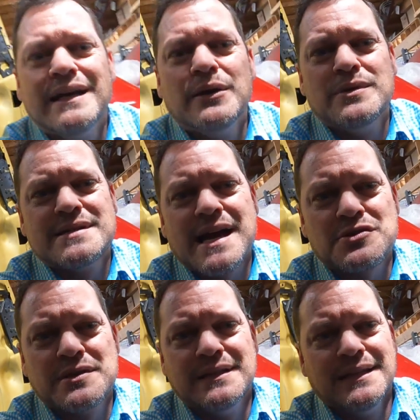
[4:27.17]
it was
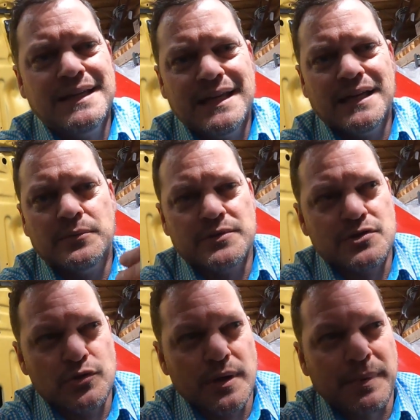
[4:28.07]
actually leaking. It was
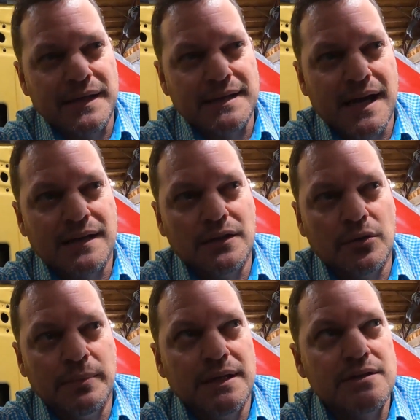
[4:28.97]
dripping down a little
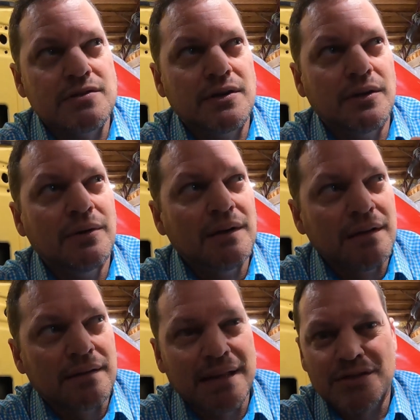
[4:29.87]
bit, so
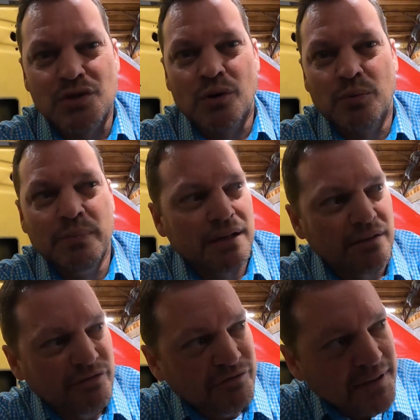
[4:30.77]
that's all
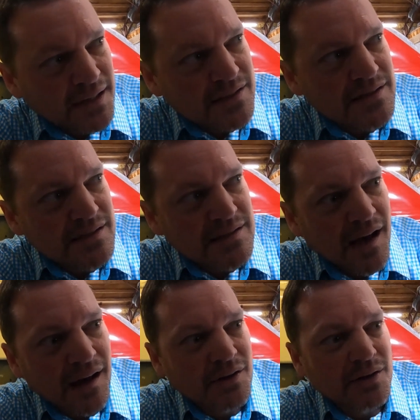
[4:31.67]
been fixed,
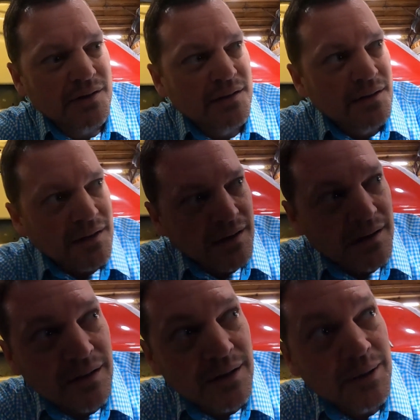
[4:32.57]
soldered.
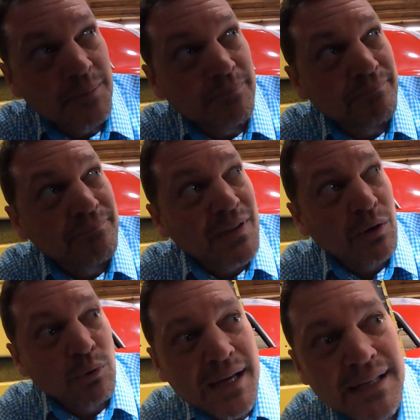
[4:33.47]

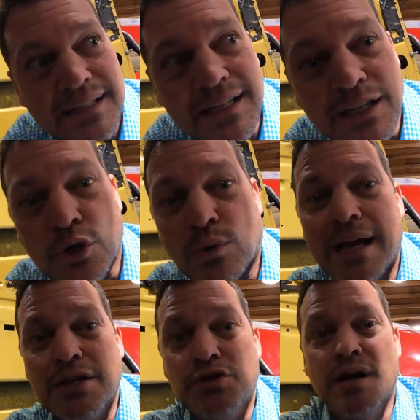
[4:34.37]
Randy did a
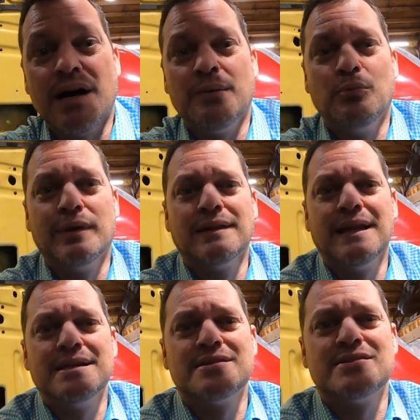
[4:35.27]
great job with Lake